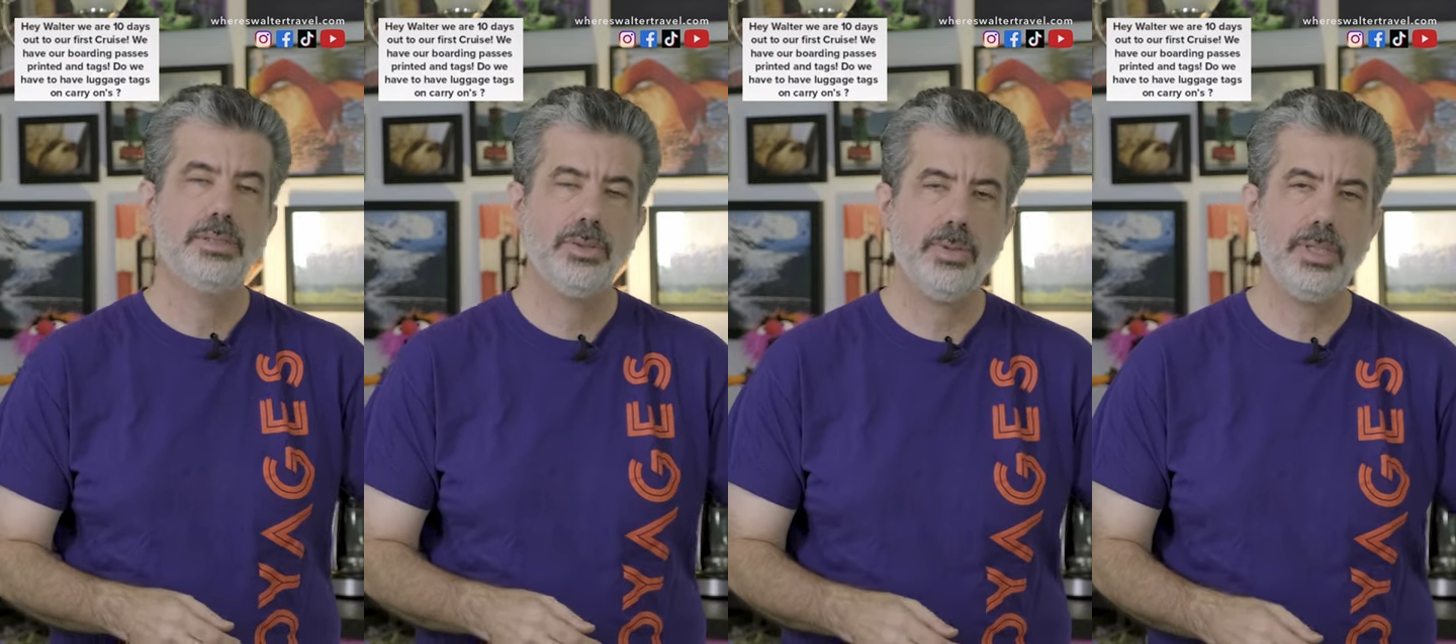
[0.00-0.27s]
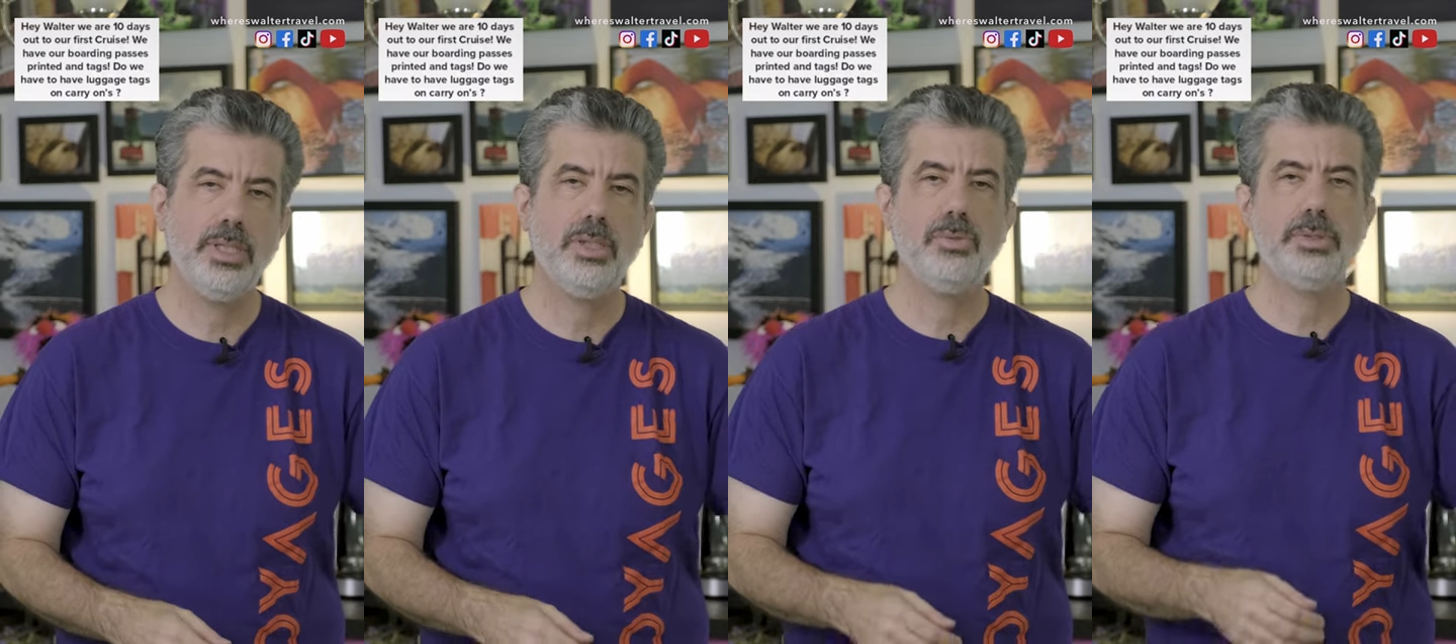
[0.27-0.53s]

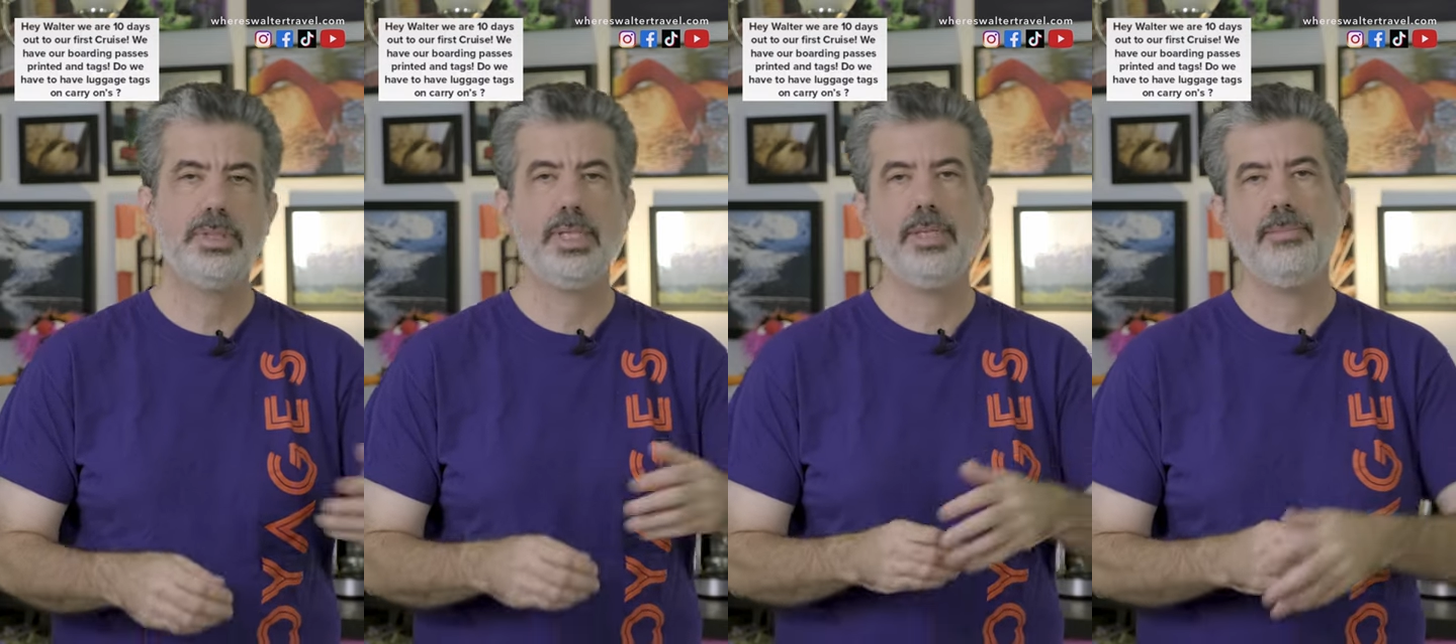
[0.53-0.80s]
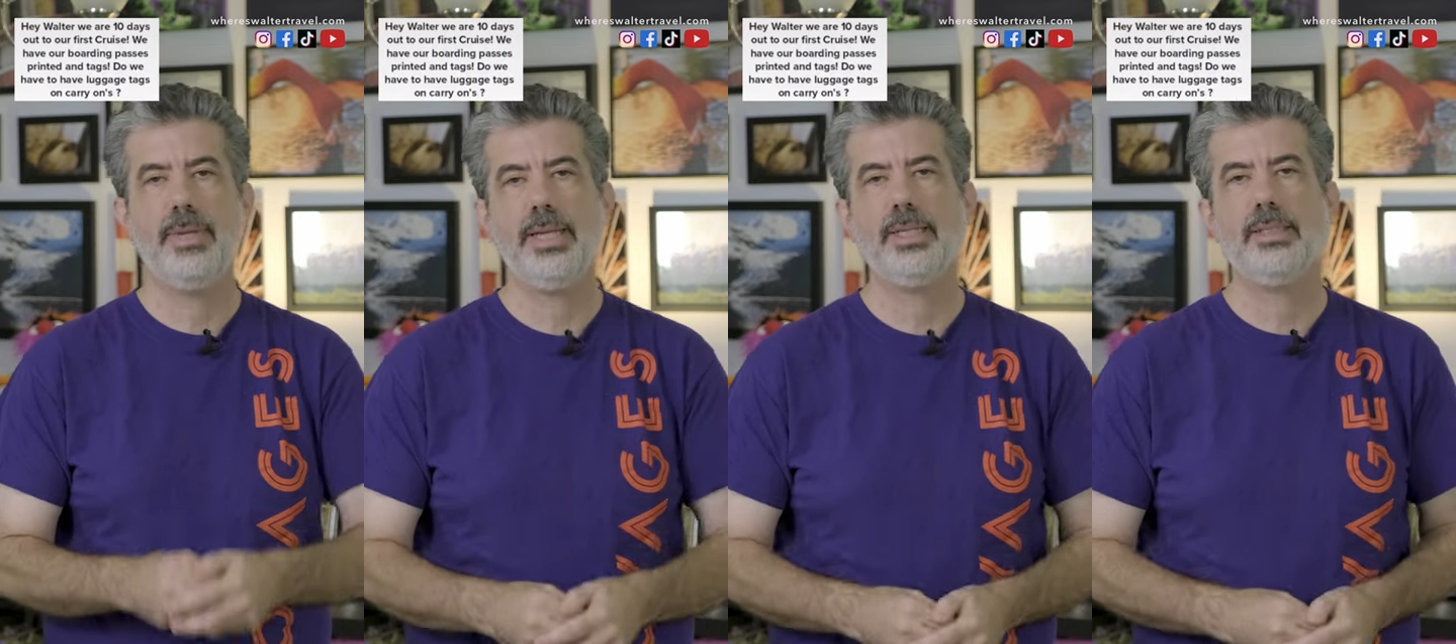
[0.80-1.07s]
so I know it's
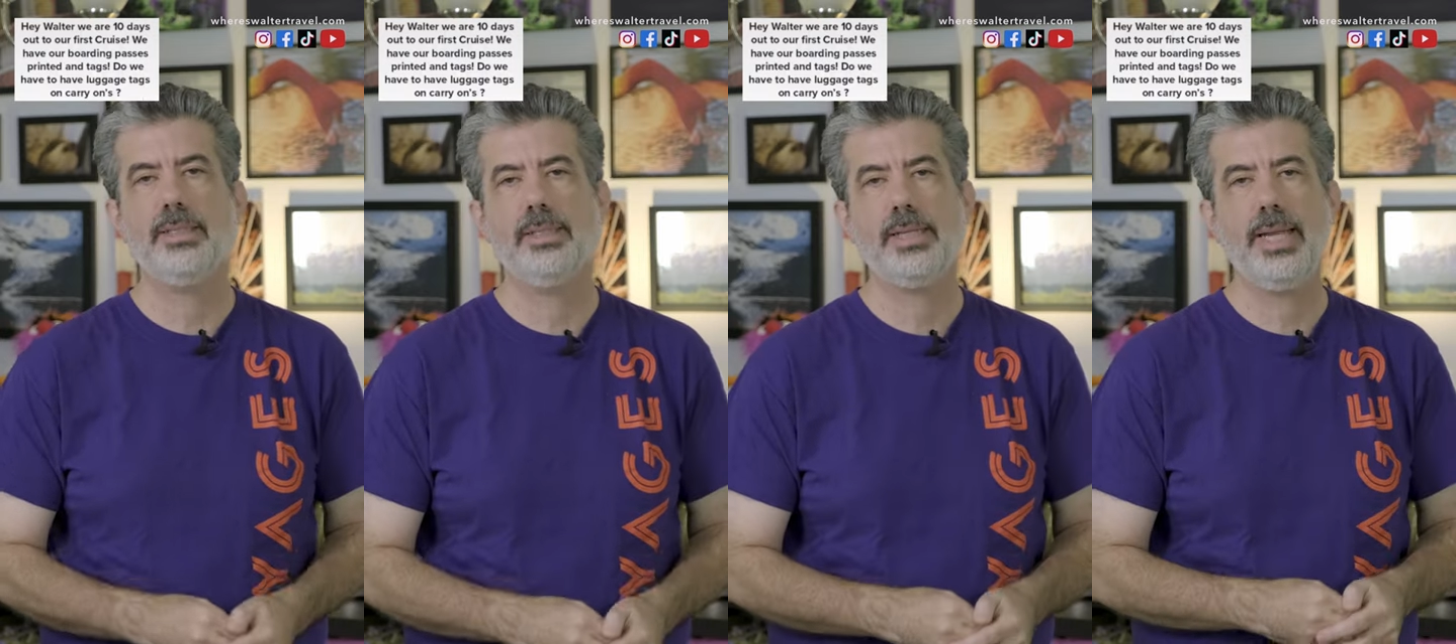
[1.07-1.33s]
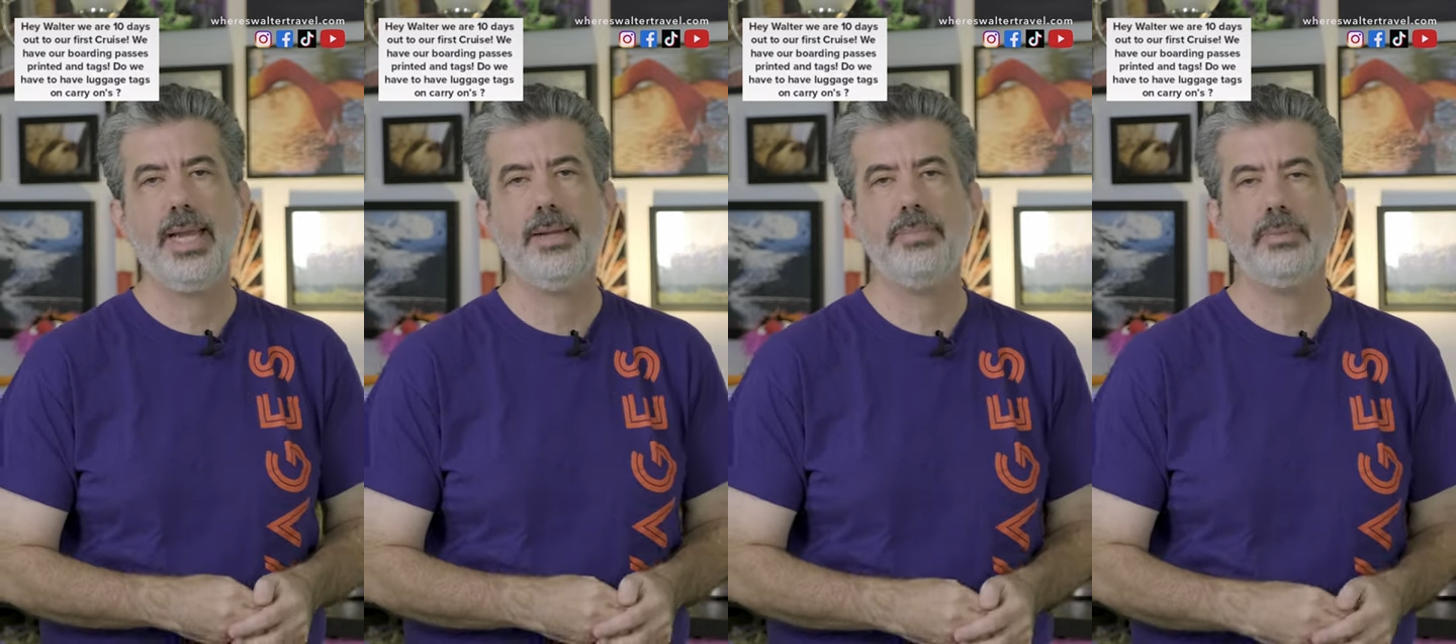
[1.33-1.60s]
gonna make it to
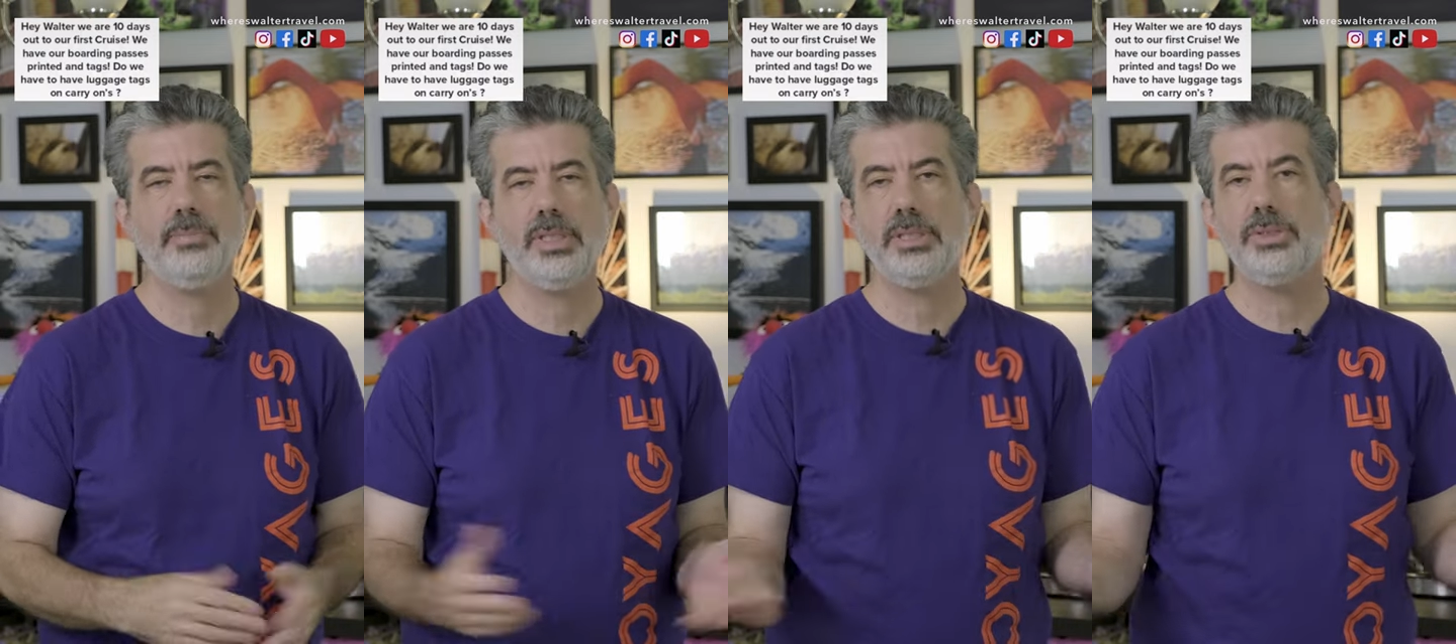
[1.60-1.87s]
the cabin.